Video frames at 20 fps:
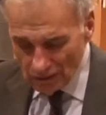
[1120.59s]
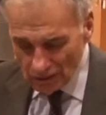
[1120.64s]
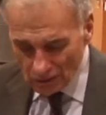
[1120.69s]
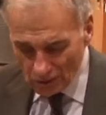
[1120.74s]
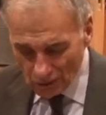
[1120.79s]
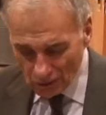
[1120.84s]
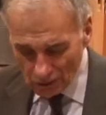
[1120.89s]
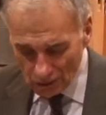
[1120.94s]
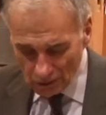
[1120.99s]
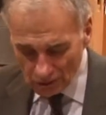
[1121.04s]

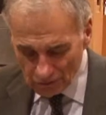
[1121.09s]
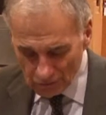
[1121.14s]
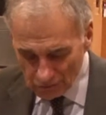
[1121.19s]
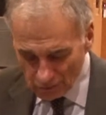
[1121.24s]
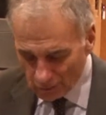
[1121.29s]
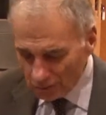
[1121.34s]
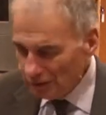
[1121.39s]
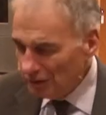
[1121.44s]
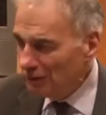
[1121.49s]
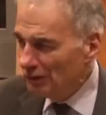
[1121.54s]
cor
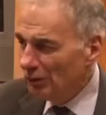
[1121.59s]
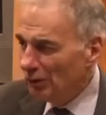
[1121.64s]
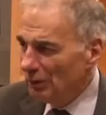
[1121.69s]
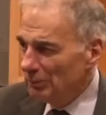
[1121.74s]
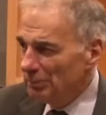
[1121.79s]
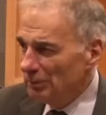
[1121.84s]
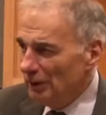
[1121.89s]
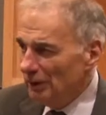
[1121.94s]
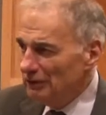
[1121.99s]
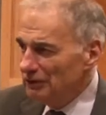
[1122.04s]
controlling
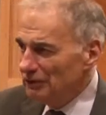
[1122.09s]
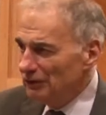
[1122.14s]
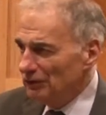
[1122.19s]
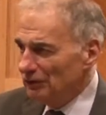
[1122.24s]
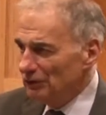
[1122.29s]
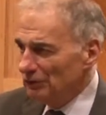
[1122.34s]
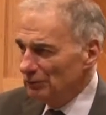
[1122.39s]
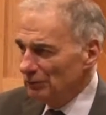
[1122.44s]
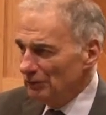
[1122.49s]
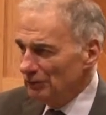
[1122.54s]

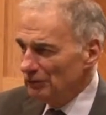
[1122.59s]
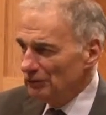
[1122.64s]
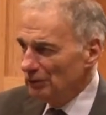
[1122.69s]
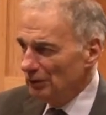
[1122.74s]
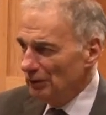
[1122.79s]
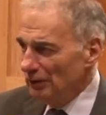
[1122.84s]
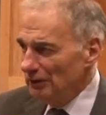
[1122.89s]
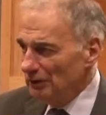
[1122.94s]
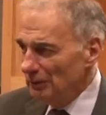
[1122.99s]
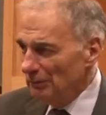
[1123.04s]
corporations and
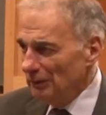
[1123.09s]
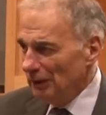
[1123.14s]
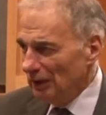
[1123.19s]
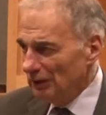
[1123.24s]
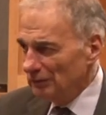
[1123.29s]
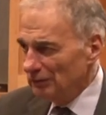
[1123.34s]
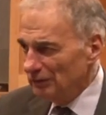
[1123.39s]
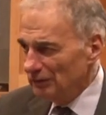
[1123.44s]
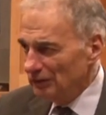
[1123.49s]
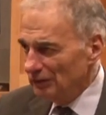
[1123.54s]
restoring
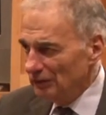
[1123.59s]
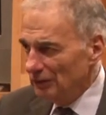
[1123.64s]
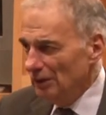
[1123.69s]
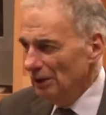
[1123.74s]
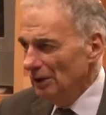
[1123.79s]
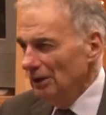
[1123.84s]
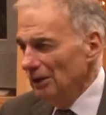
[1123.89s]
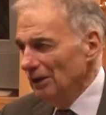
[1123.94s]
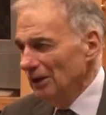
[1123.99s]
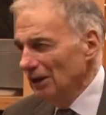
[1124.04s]
democracy.
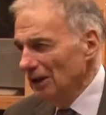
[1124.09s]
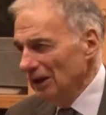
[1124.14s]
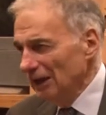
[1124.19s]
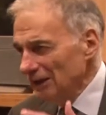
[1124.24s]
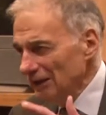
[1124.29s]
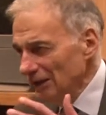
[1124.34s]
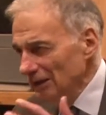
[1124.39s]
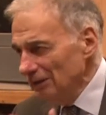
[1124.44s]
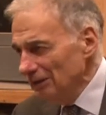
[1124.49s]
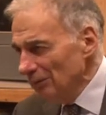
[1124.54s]
I
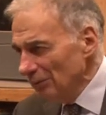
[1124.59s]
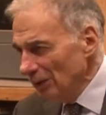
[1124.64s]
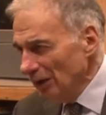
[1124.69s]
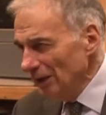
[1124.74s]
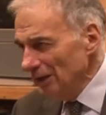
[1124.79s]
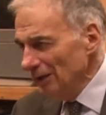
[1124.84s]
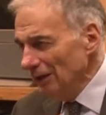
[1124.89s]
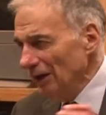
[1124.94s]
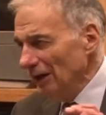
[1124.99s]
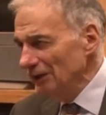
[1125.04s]
didn't
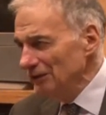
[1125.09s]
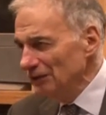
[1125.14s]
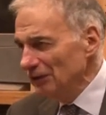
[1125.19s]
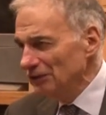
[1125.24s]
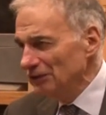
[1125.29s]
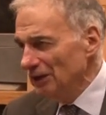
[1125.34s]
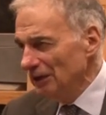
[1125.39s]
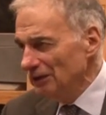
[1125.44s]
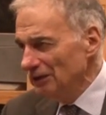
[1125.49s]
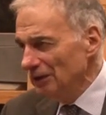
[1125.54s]
write it. I
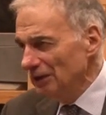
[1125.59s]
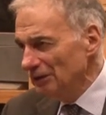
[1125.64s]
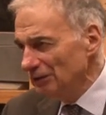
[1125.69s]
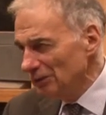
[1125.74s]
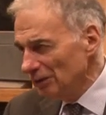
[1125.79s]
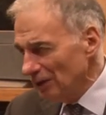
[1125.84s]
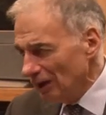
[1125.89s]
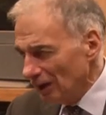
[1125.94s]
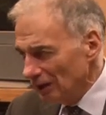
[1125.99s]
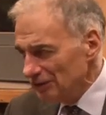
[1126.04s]
just did the
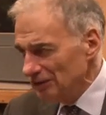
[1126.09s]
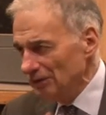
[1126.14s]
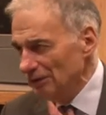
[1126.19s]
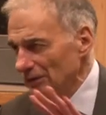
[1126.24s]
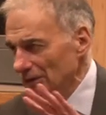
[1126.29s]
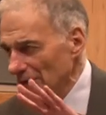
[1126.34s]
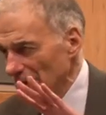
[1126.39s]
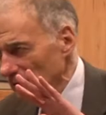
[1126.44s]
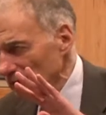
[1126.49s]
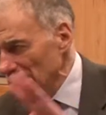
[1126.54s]
introduction.
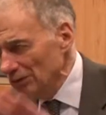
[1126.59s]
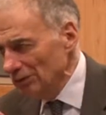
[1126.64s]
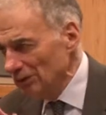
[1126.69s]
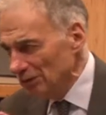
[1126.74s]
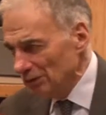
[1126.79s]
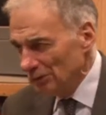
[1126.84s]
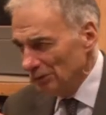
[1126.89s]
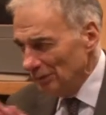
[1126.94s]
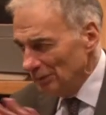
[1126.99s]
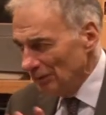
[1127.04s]
I don't
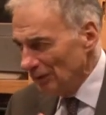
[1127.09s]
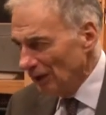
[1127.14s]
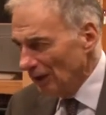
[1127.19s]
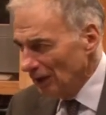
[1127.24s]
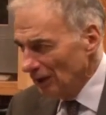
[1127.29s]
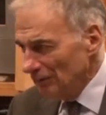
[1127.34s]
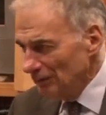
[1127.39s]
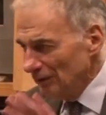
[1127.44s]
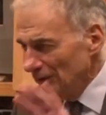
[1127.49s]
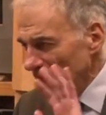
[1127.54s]
agree with
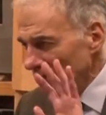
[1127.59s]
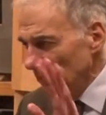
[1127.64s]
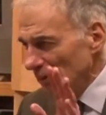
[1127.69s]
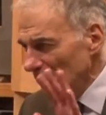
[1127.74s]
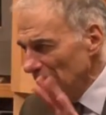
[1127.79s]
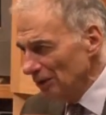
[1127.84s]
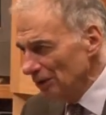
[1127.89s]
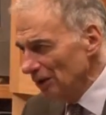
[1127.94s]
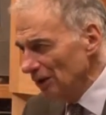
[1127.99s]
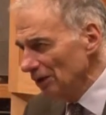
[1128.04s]
all of it. They
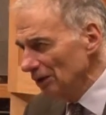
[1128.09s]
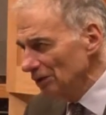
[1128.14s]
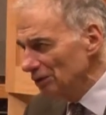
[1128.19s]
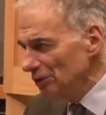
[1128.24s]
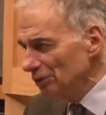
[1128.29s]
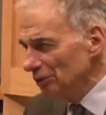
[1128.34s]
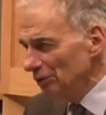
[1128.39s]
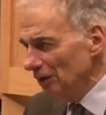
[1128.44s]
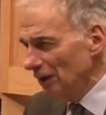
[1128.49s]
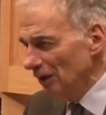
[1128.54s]
were a little
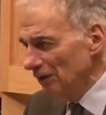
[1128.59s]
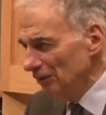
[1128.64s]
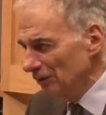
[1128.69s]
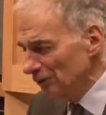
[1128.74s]
cool on